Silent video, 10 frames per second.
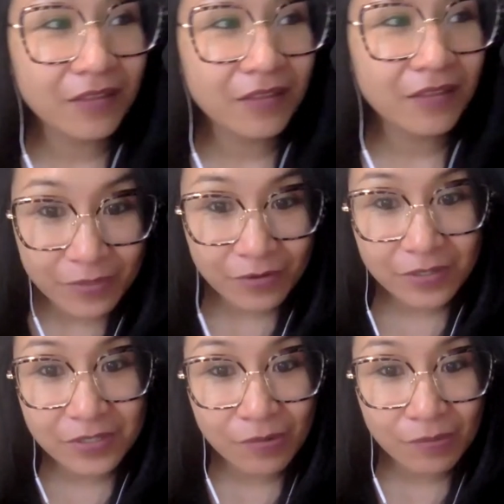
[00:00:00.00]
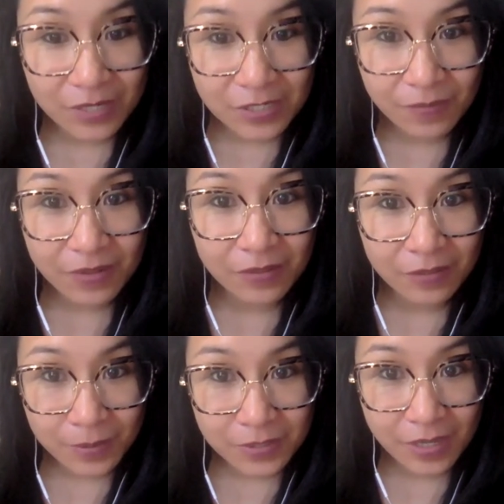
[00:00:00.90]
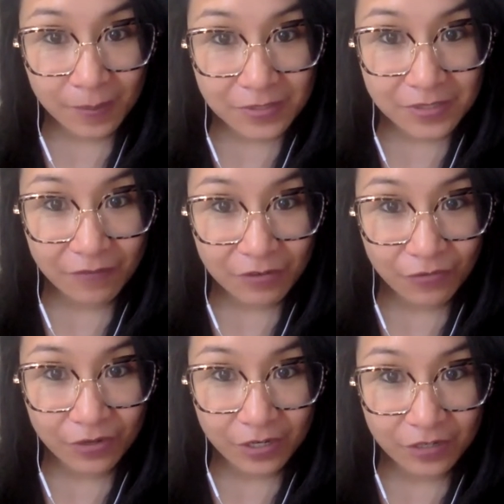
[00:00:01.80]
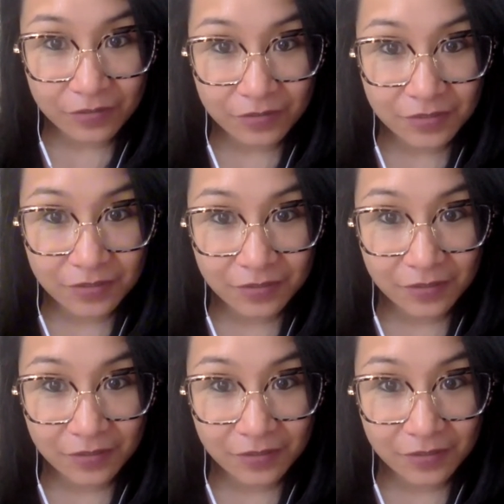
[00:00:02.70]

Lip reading: Just happened there is a reason why the Olympics happens every 4 years.